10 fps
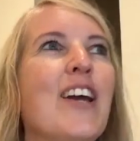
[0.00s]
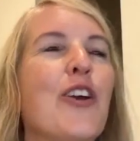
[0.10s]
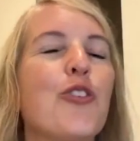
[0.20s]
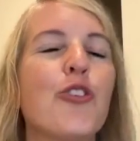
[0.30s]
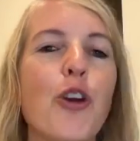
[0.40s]

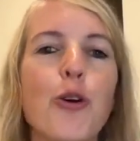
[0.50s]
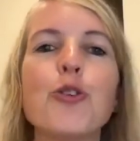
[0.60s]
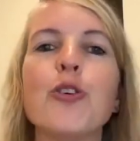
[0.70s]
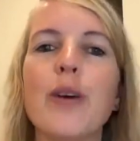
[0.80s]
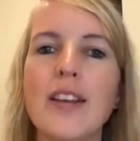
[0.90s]
showed
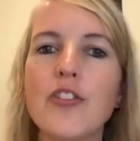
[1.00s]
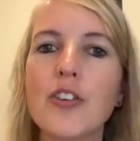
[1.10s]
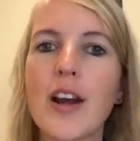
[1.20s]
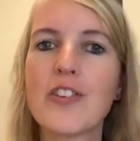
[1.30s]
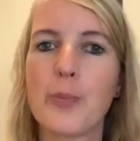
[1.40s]
you
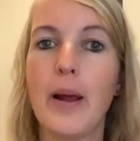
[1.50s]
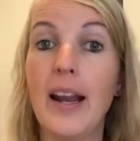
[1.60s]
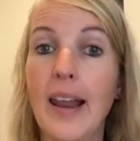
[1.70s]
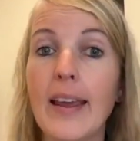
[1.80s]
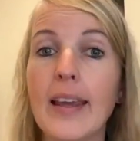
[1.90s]
interest by
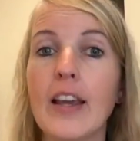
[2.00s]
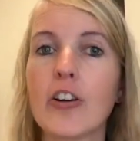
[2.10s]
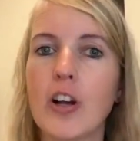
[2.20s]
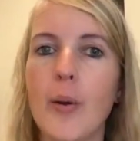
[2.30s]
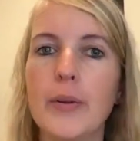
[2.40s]
liking or
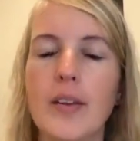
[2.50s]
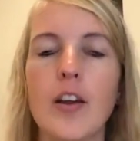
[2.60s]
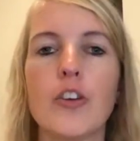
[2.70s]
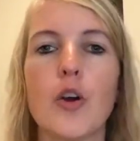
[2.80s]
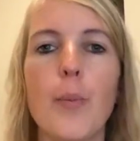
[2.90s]
commenting
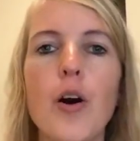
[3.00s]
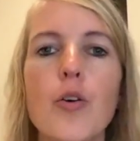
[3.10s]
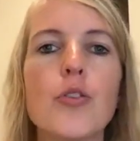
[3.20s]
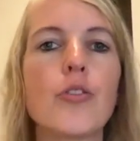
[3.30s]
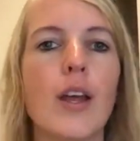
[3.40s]
on your
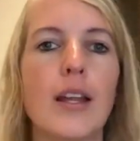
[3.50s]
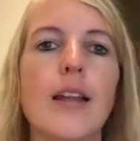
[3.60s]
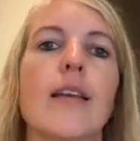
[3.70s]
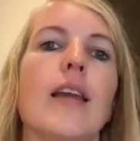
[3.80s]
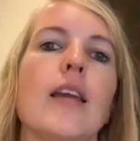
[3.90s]
post, and
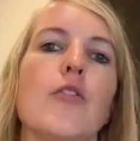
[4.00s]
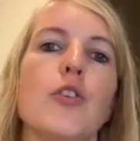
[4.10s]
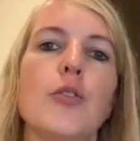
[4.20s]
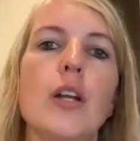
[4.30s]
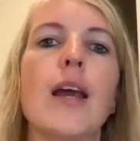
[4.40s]
that can give
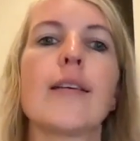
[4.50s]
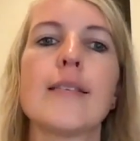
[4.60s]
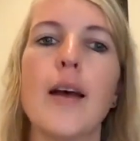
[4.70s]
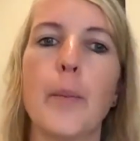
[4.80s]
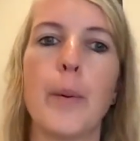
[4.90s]
you the next
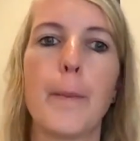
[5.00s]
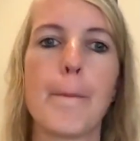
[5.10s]
step.